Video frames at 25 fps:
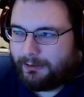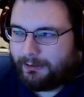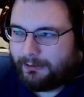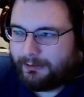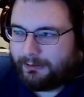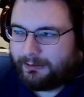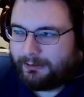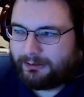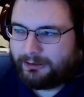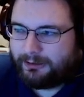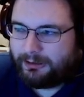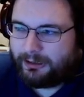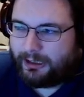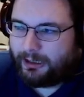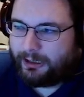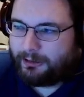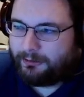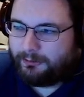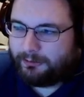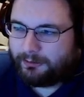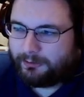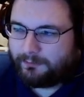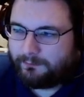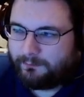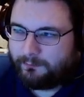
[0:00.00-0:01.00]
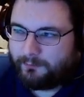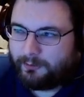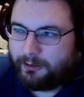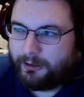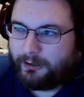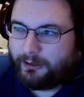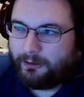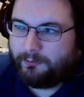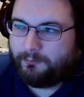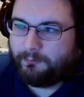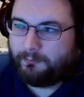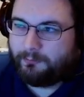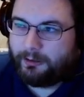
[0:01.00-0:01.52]
His channel is free
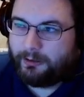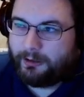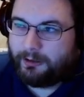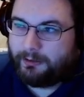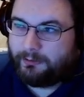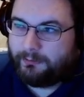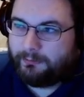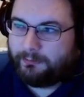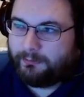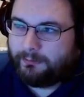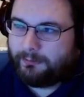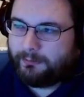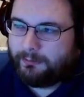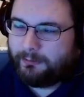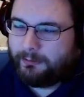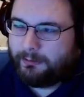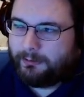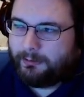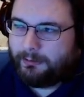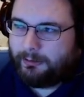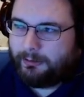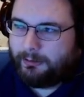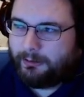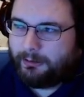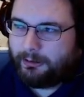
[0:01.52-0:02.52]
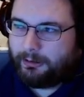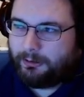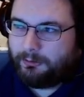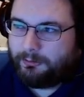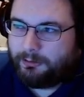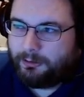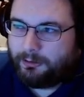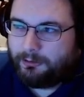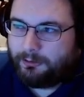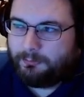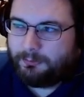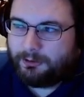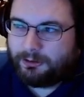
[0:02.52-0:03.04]
over on
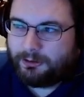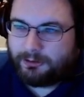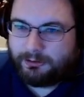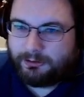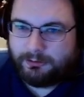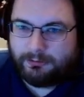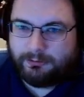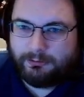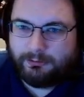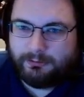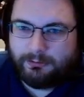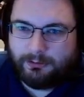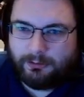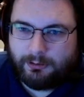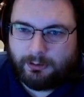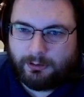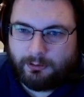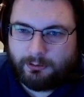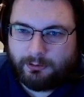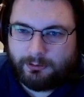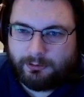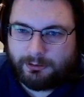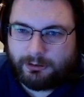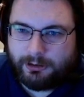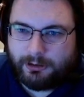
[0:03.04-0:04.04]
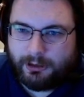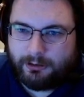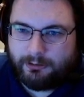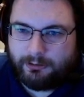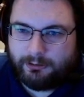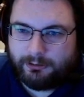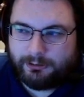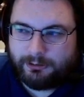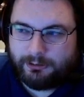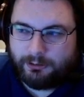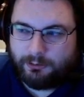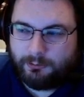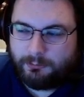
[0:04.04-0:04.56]
YouTube. Just go to his channel,
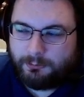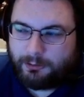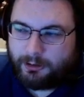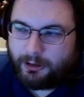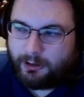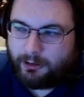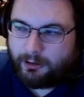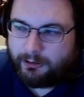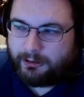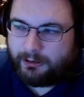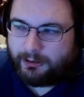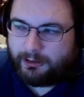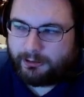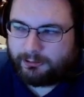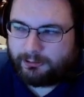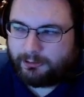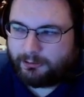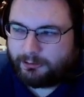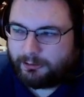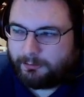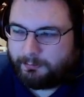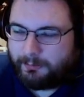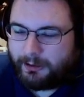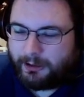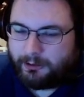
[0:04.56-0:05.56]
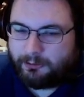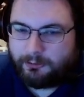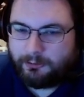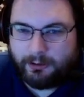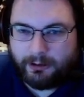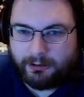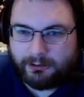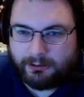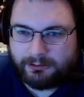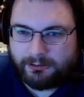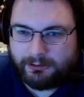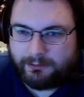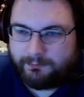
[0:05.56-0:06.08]
listen to him talk. He also has a Patreon
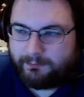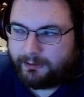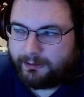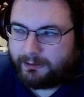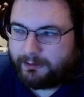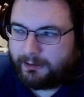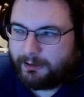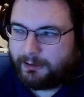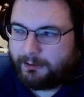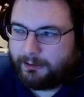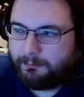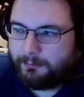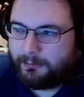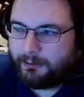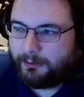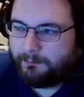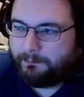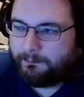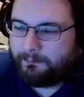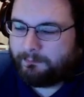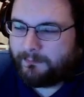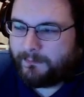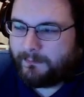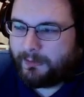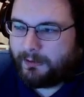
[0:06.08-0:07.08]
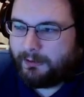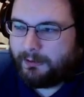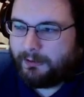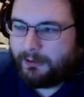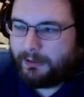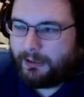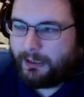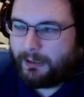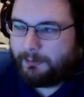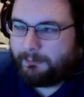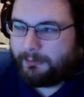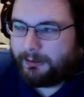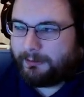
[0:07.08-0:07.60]
and stuff like that. But
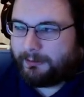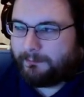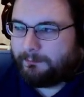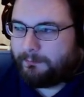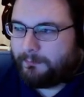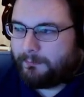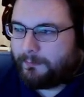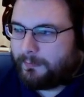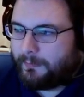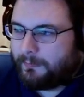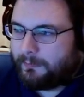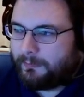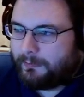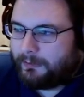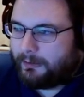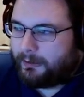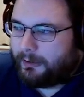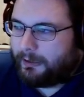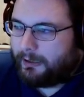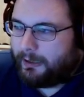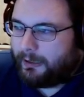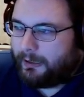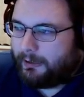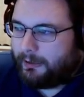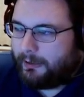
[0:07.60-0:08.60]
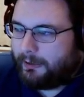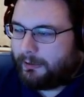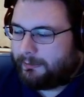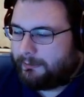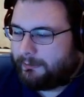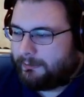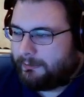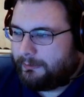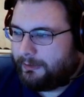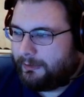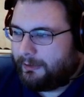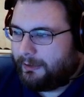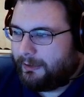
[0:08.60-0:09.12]
I mean, I'll
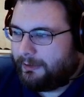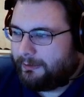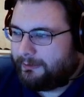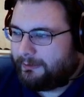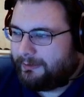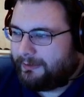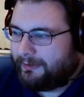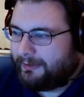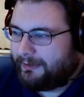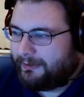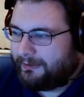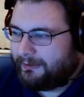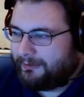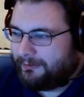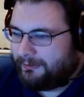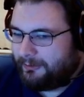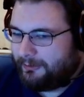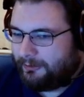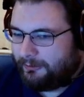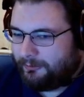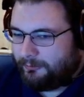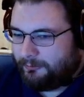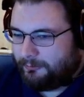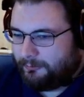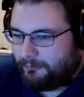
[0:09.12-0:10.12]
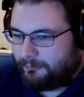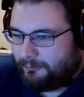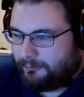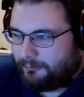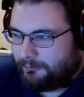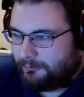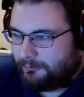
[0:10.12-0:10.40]
dig into